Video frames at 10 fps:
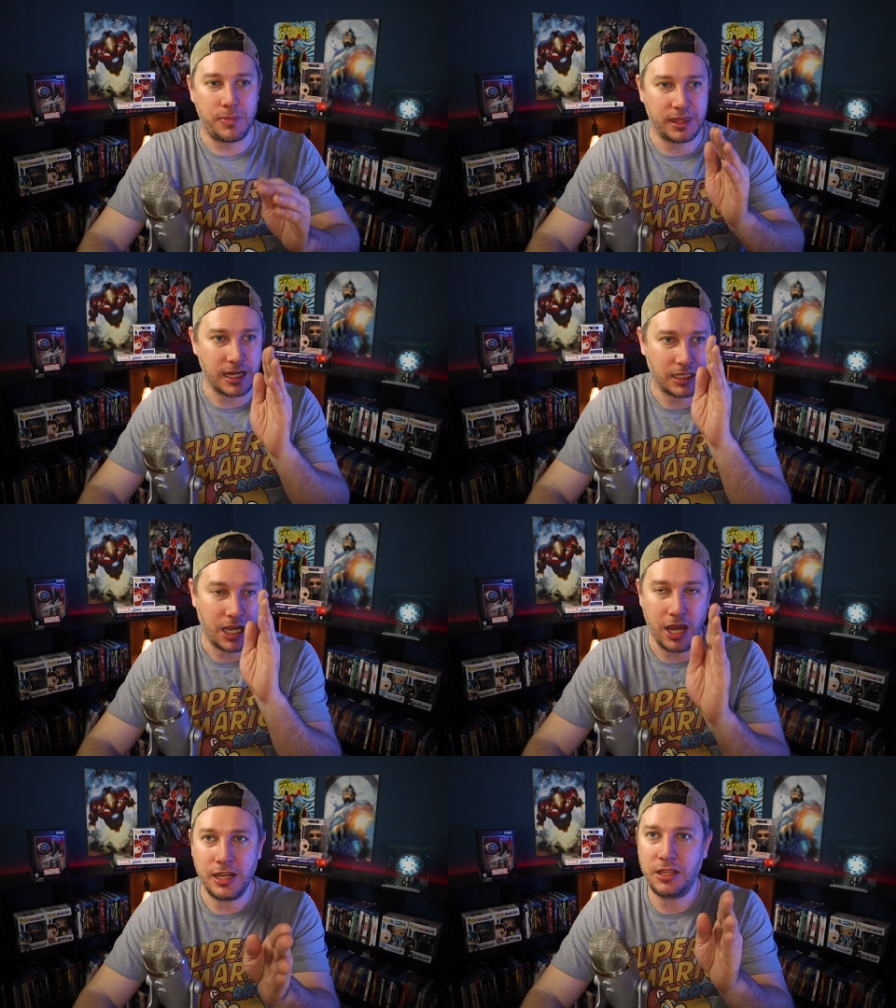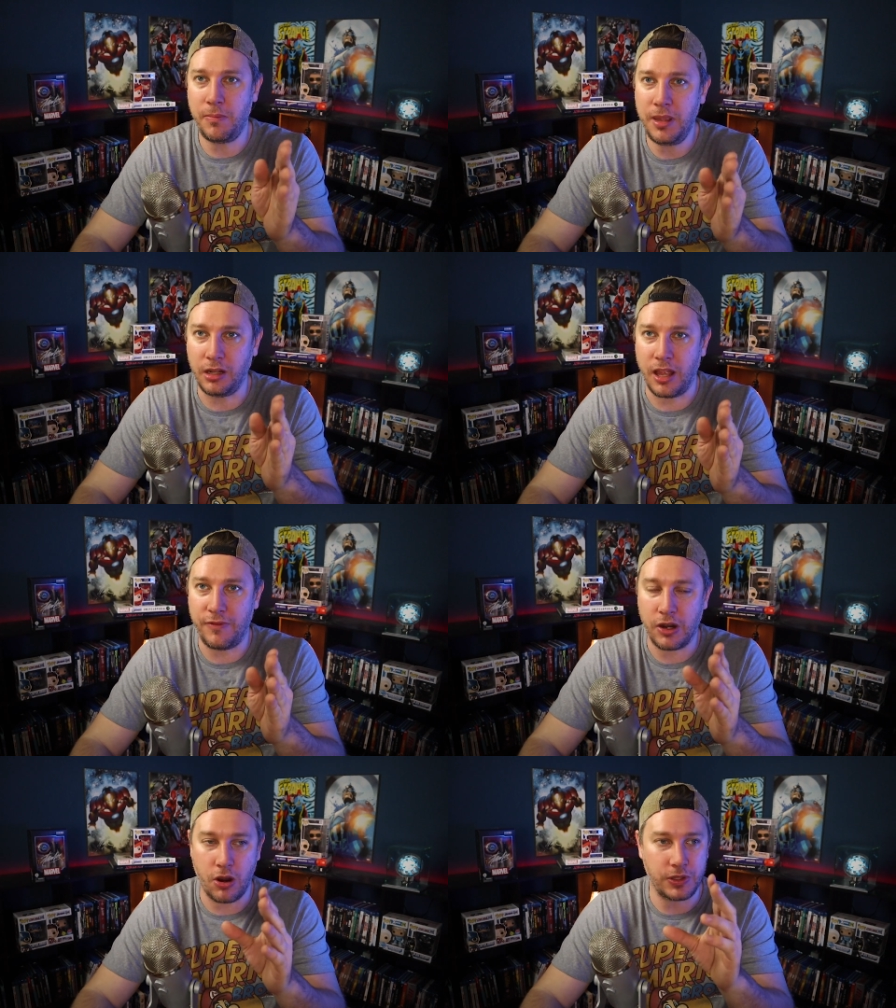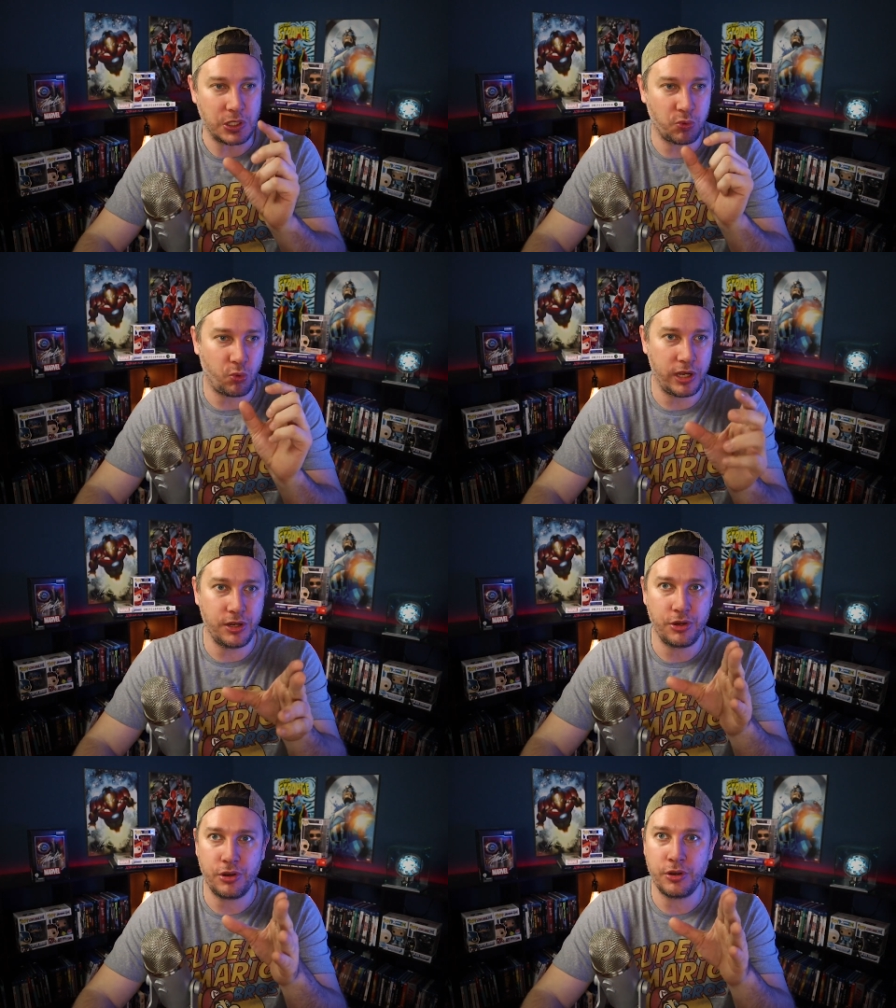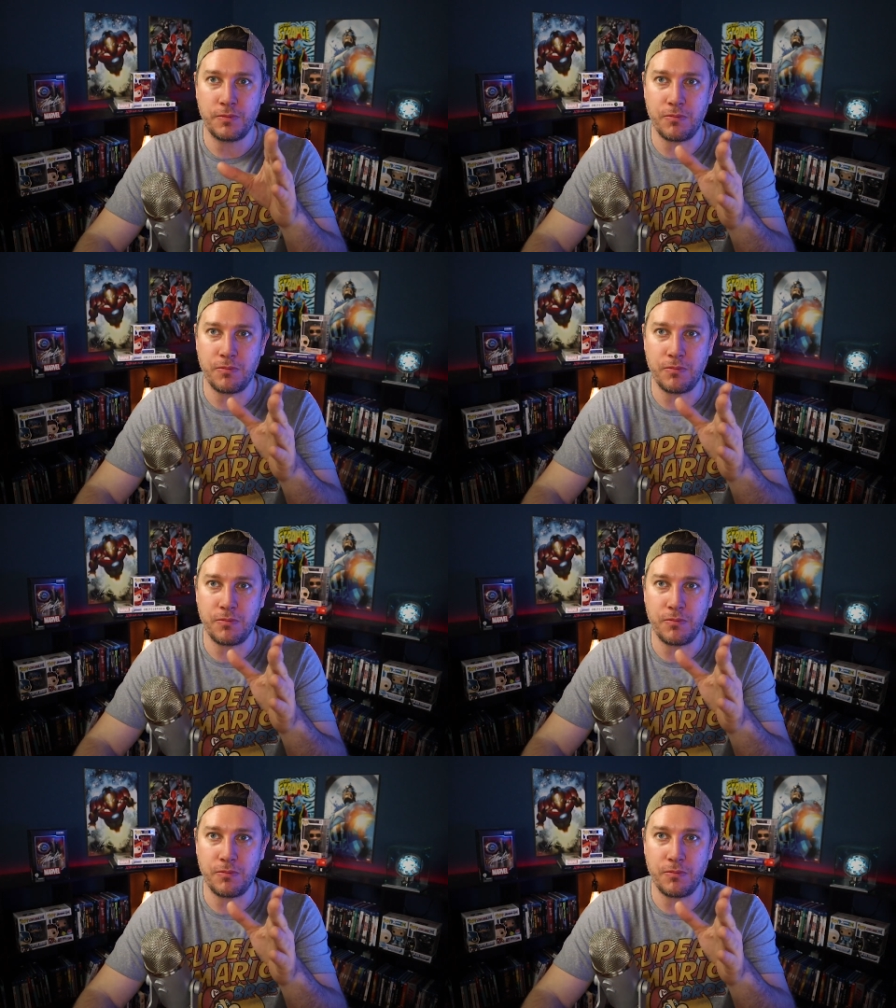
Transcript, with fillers: but then cut in the middle of it are these weird